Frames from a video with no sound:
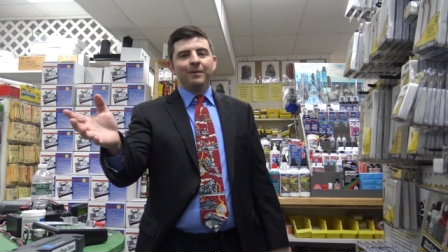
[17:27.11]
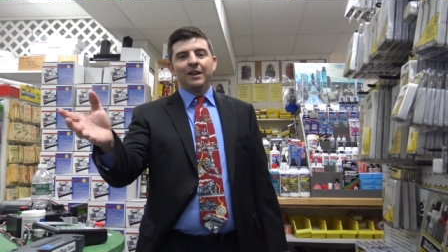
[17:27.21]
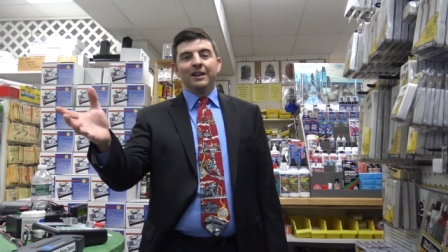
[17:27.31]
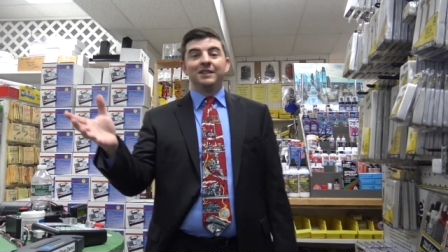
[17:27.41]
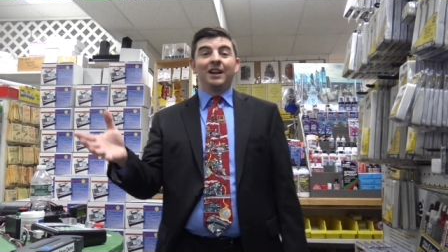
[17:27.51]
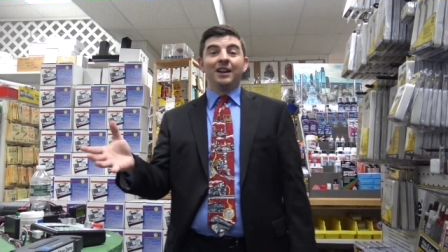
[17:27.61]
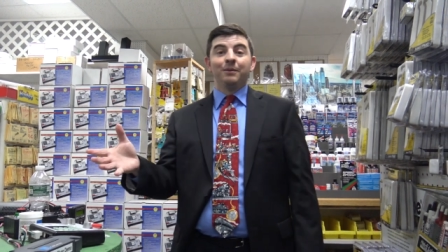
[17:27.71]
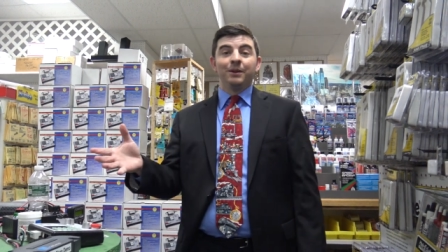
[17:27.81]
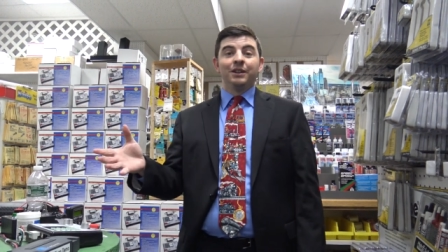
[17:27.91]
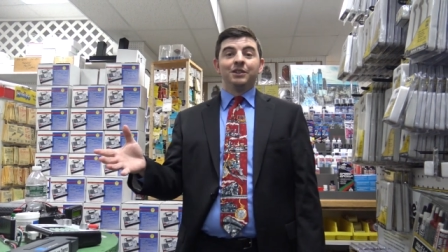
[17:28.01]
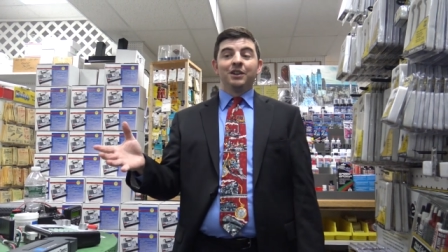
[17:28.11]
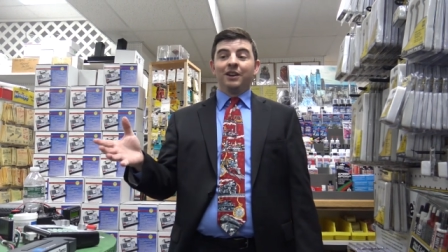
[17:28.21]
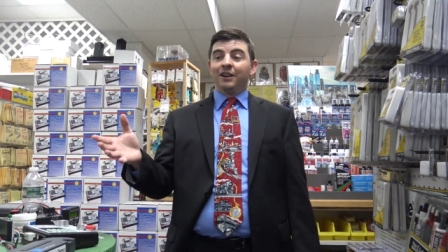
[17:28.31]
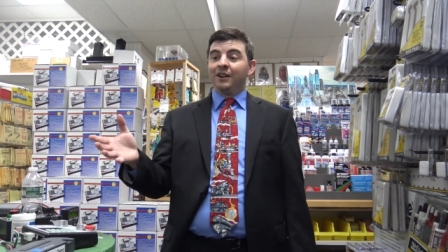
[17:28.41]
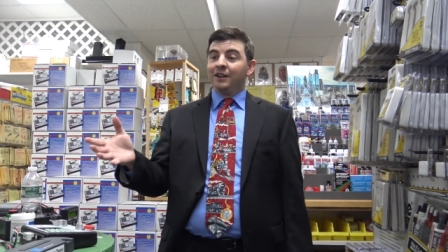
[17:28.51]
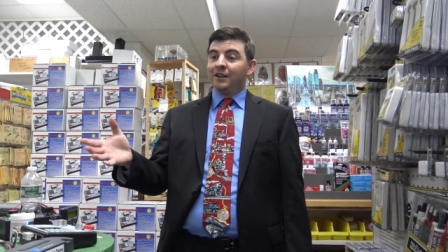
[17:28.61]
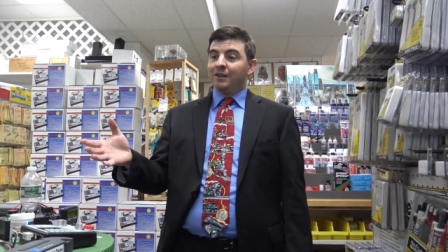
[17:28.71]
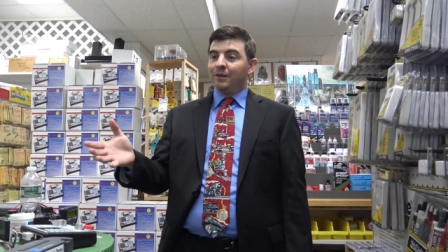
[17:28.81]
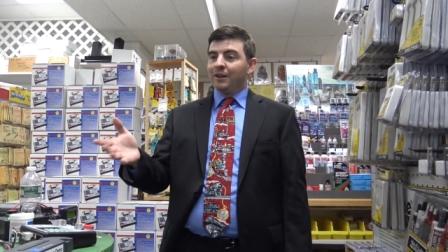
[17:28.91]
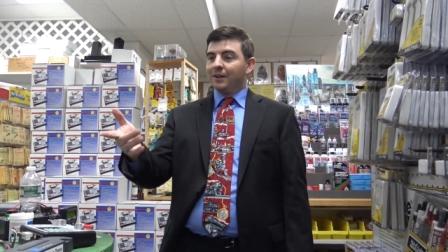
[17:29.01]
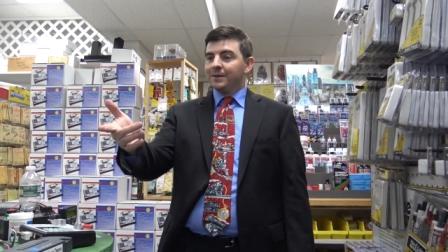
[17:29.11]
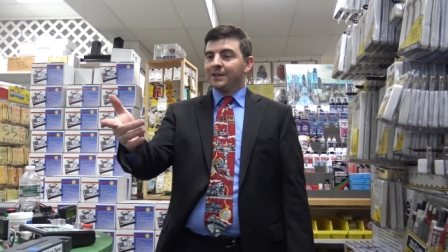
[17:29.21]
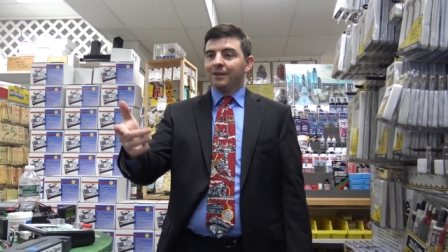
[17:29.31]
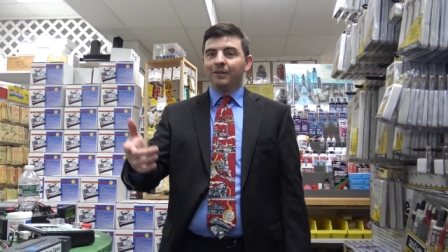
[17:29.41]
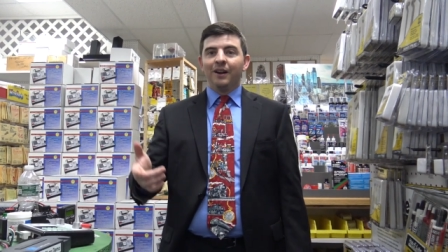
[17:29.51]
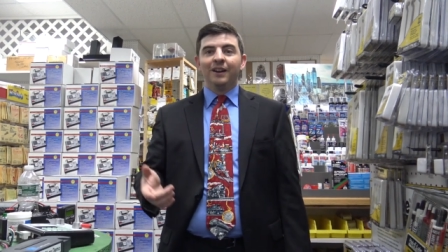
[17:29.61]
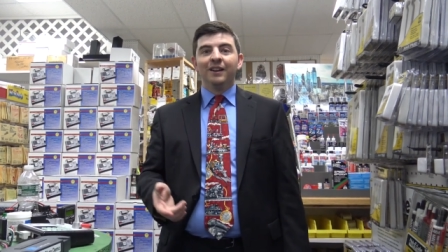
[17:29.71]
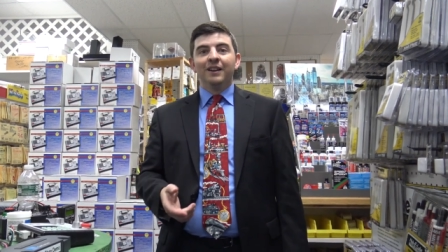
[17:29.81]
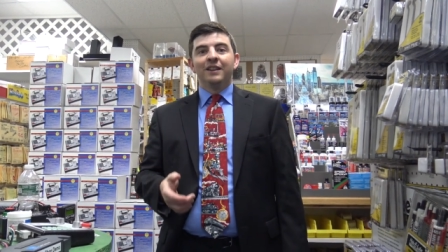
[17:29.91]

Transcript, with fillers: in tandem with each other, one of them still running.